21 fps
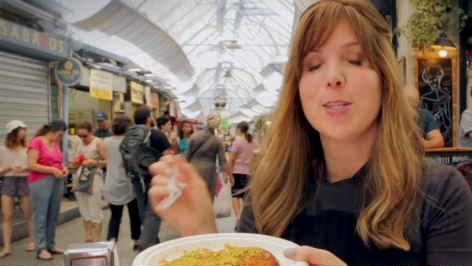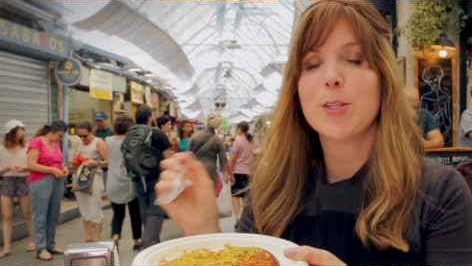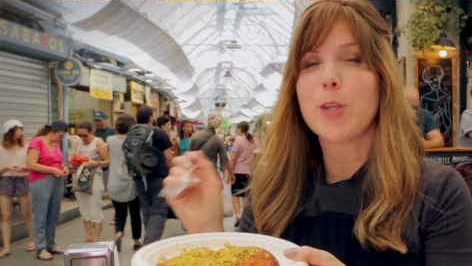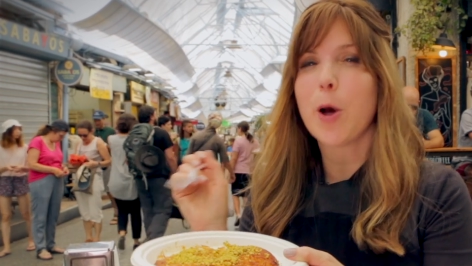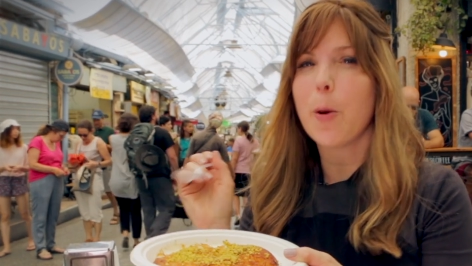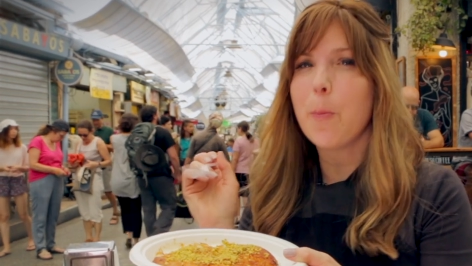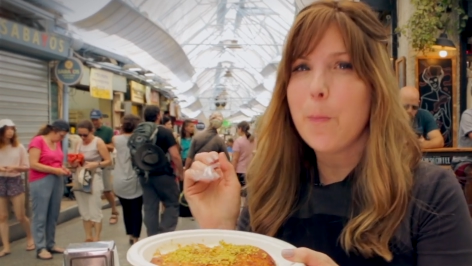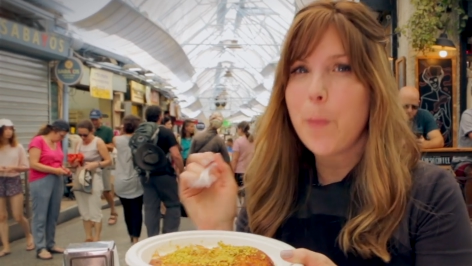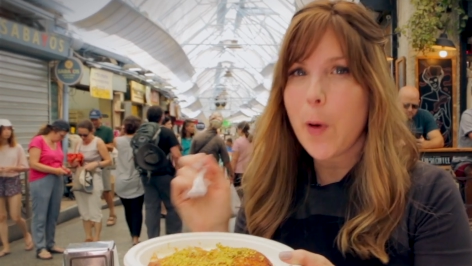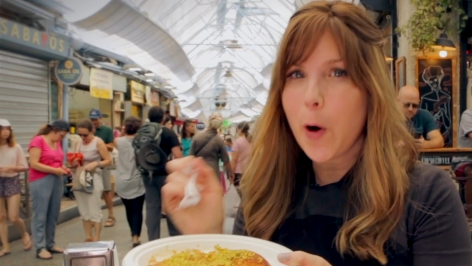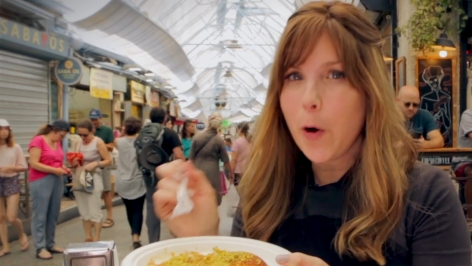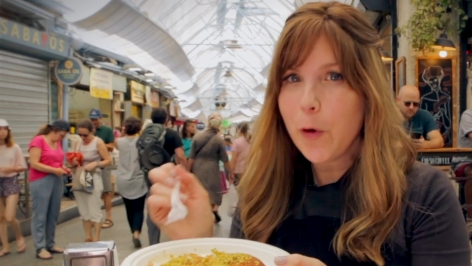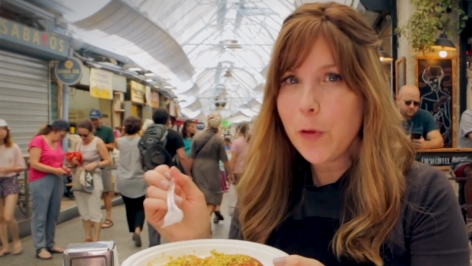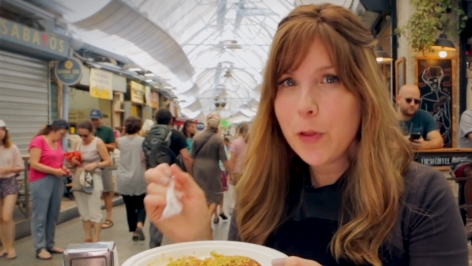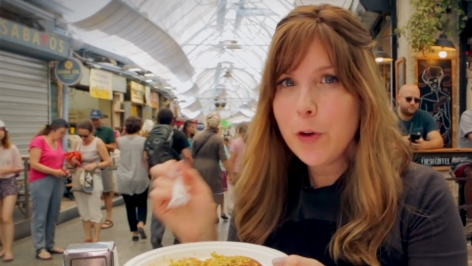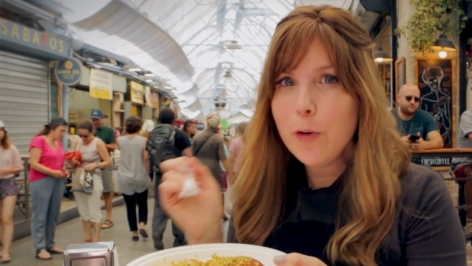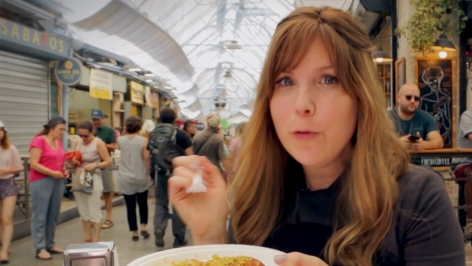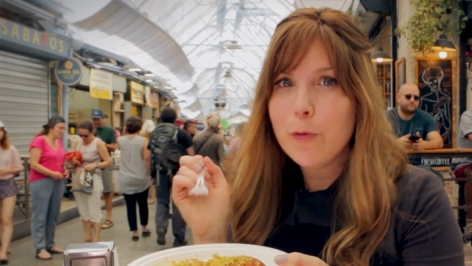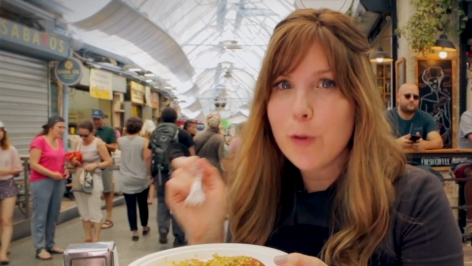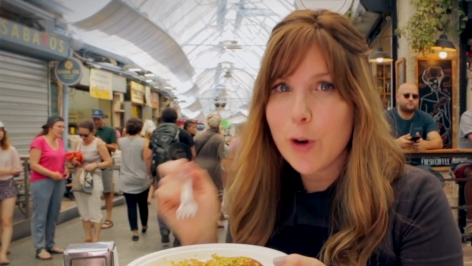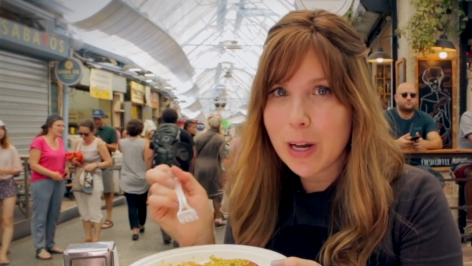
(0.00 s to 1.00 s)
So both
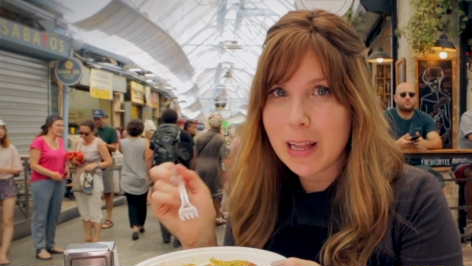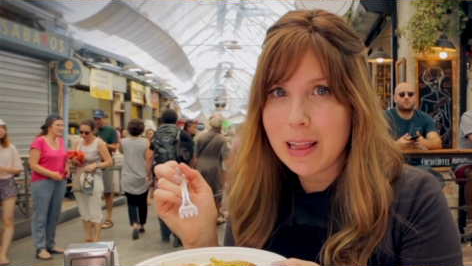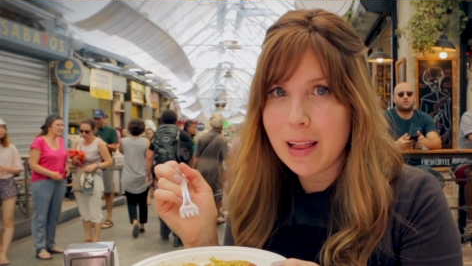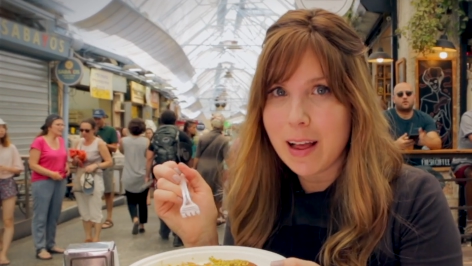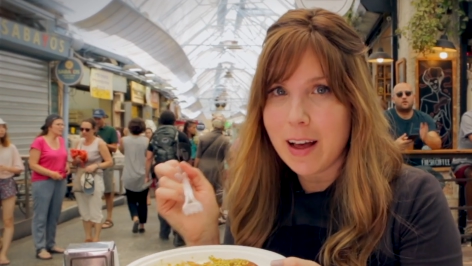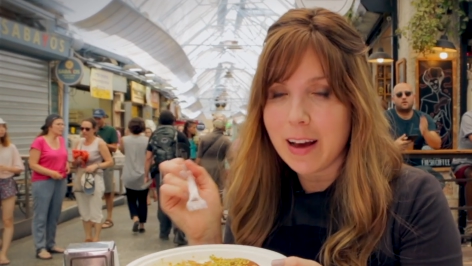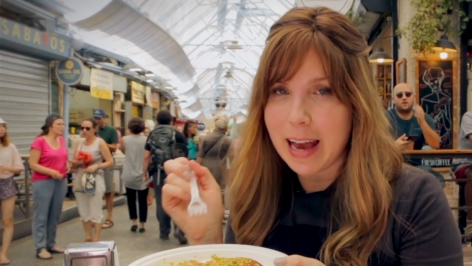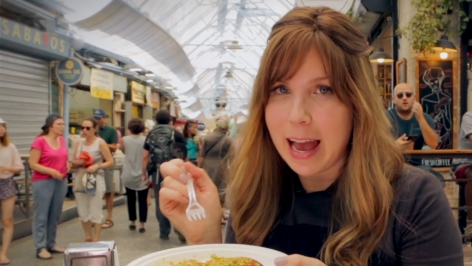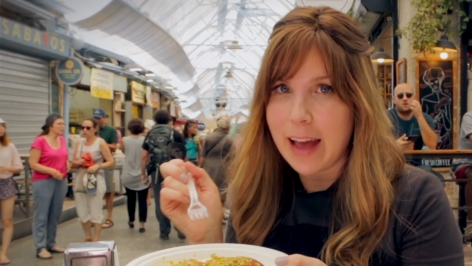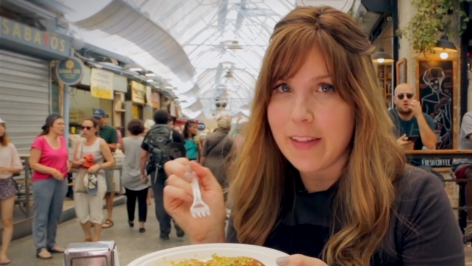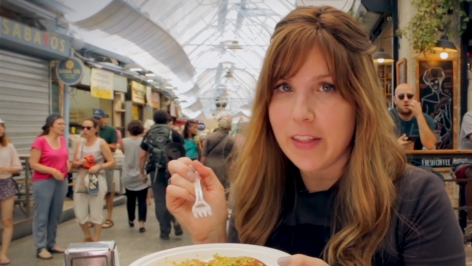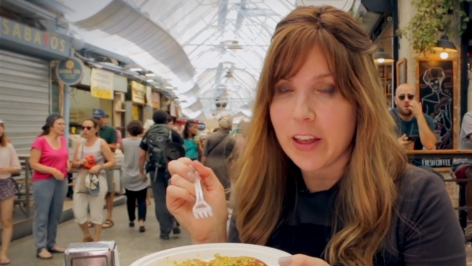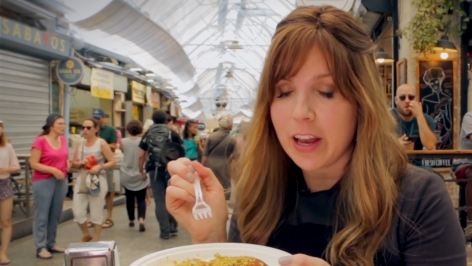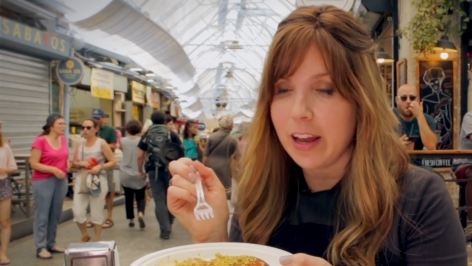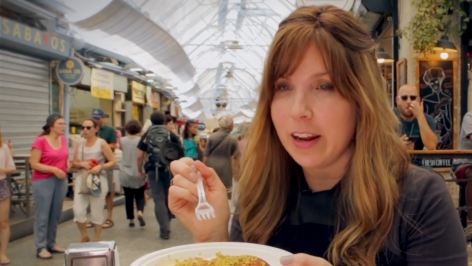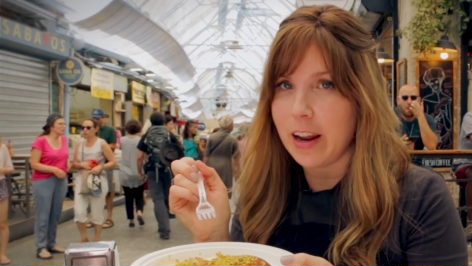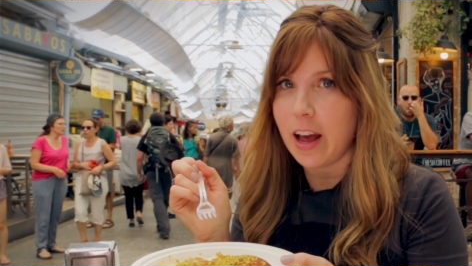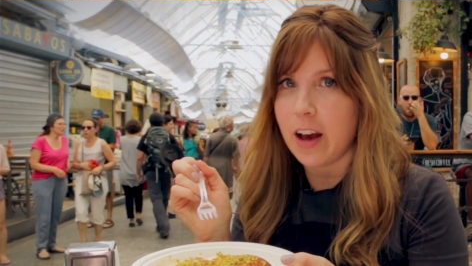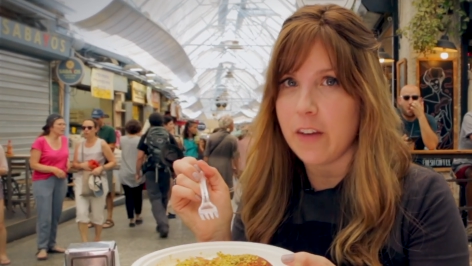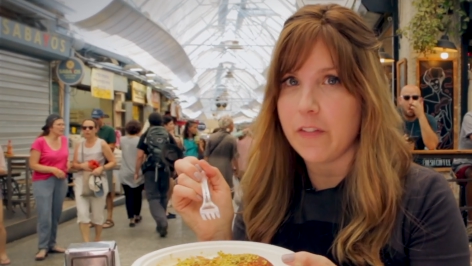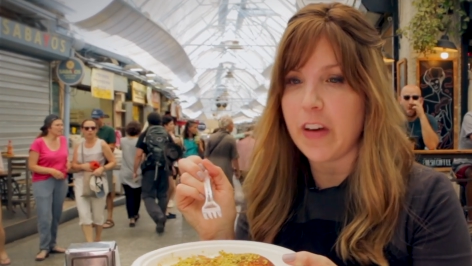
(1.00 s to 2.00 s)
the Rugelach and the
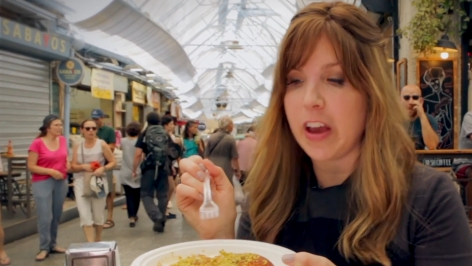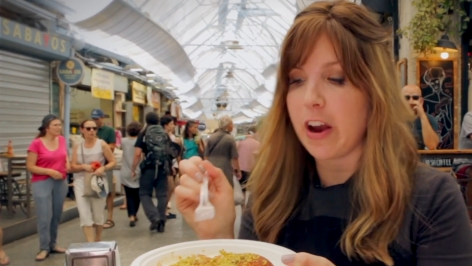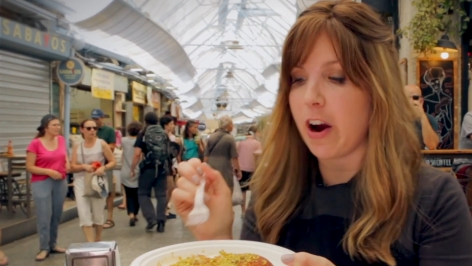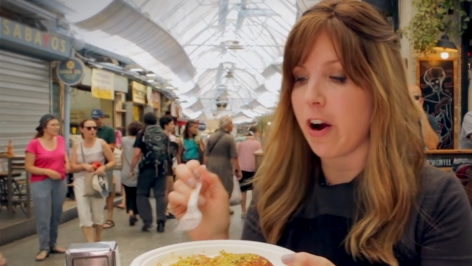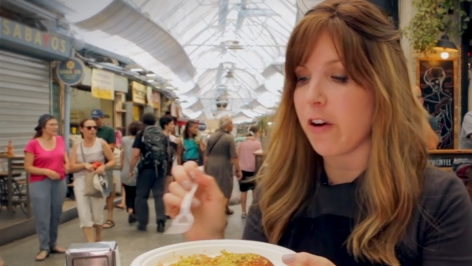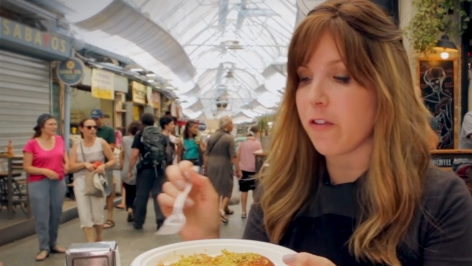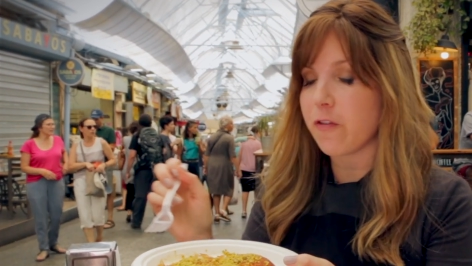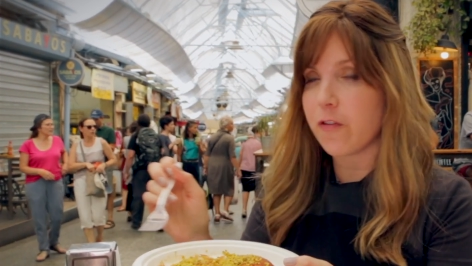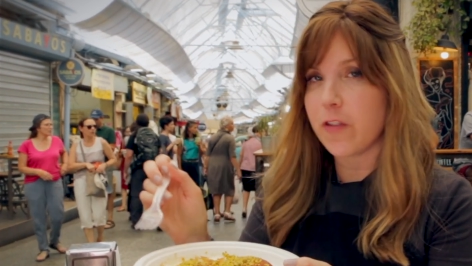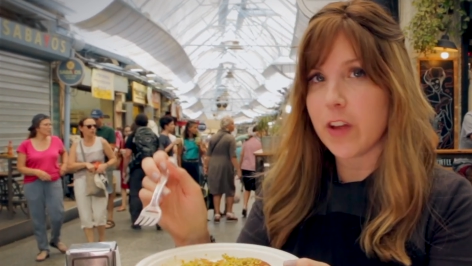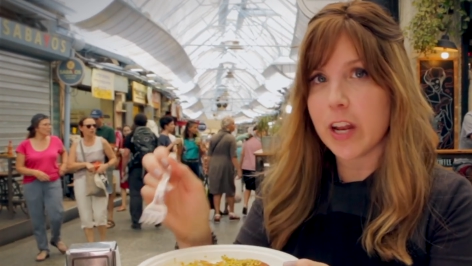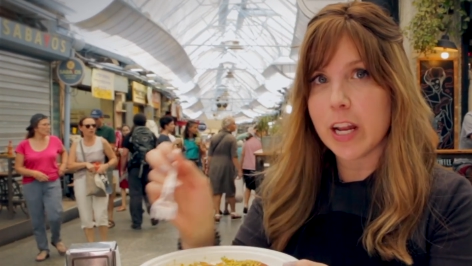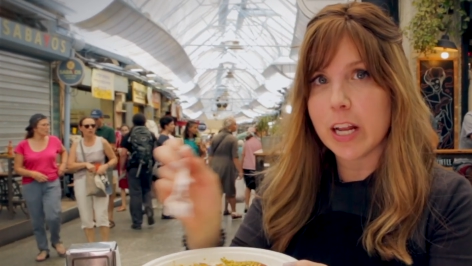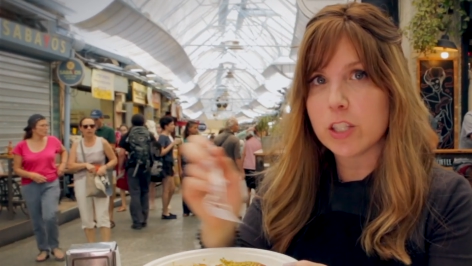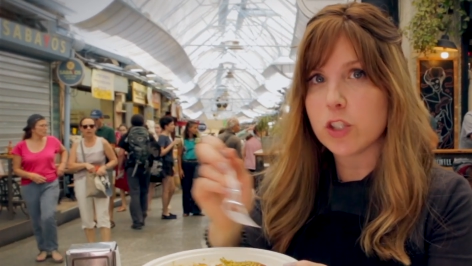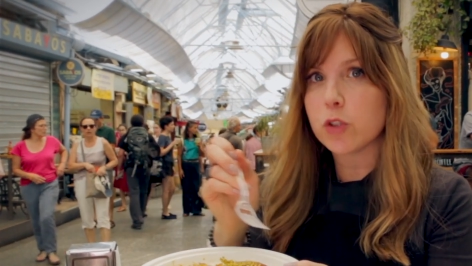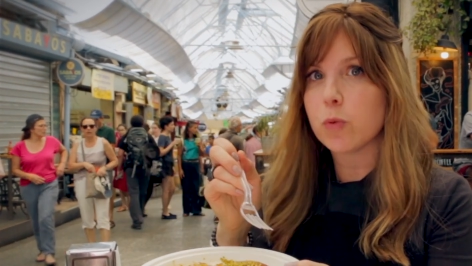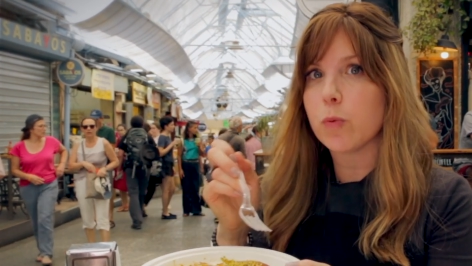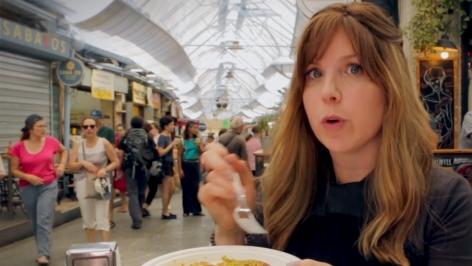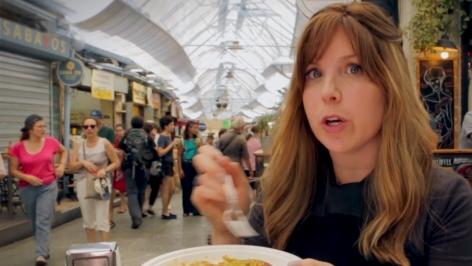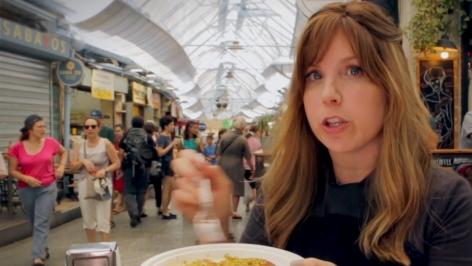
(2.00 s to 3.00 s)
Kanafeh are
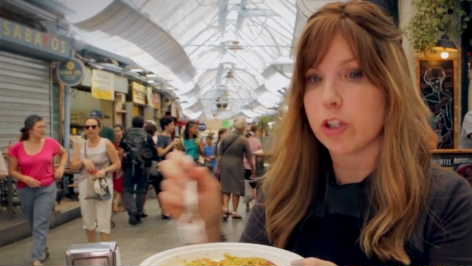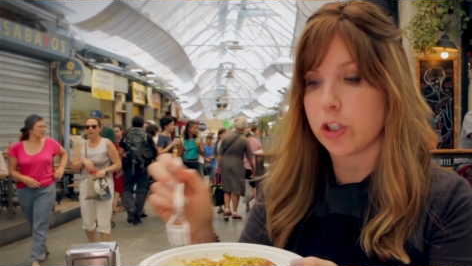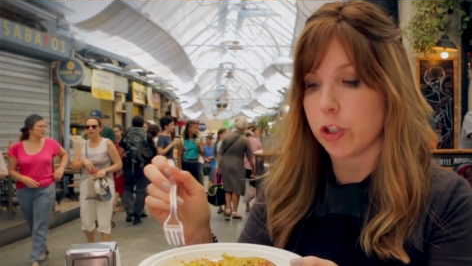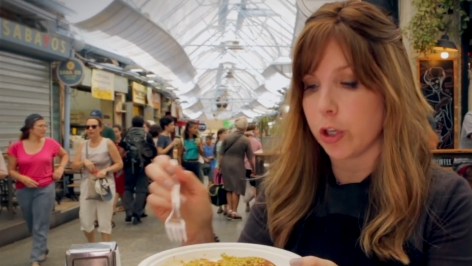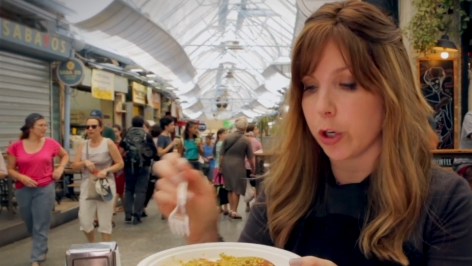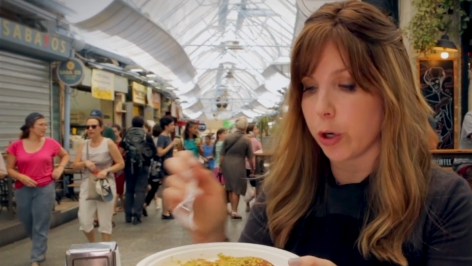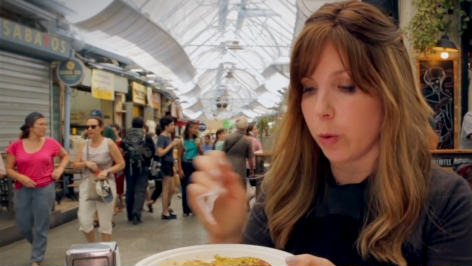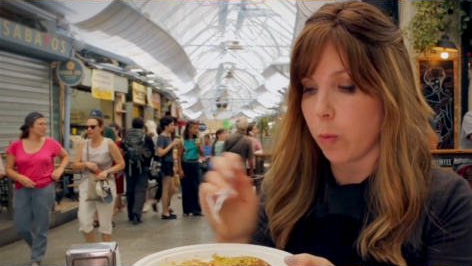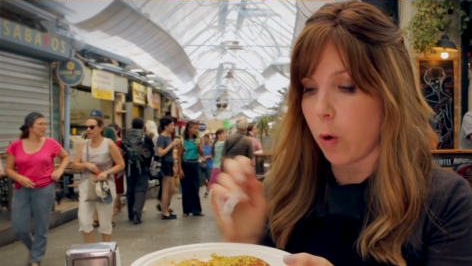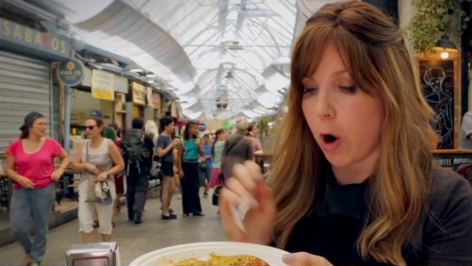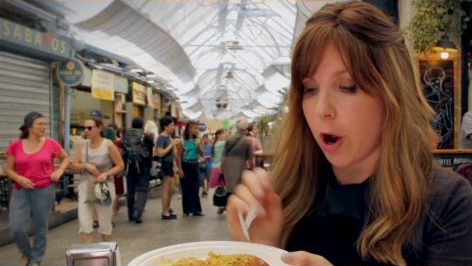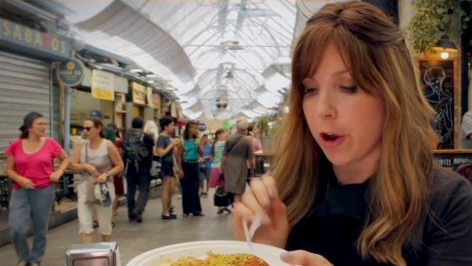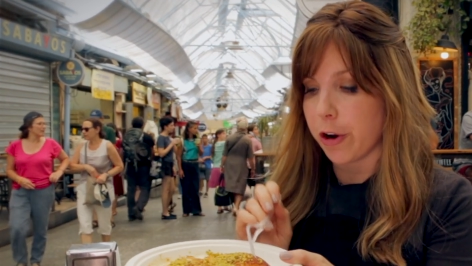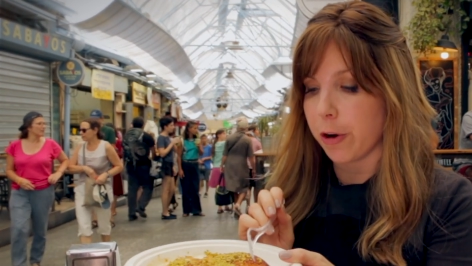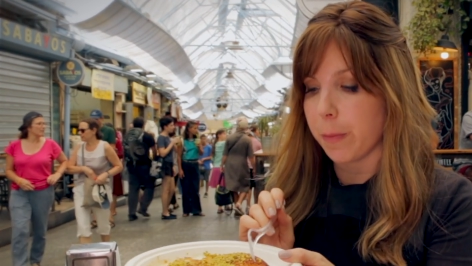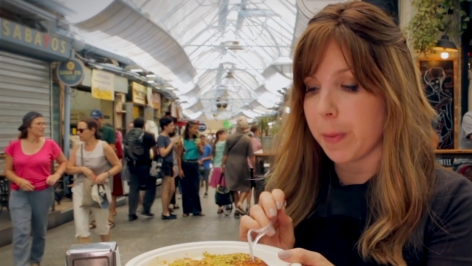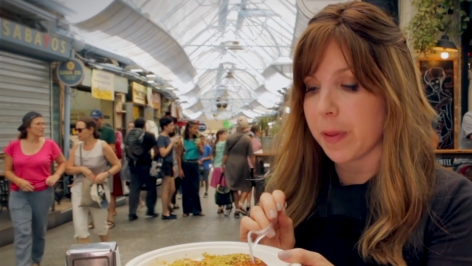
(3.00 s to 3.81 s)
finished with sugar water,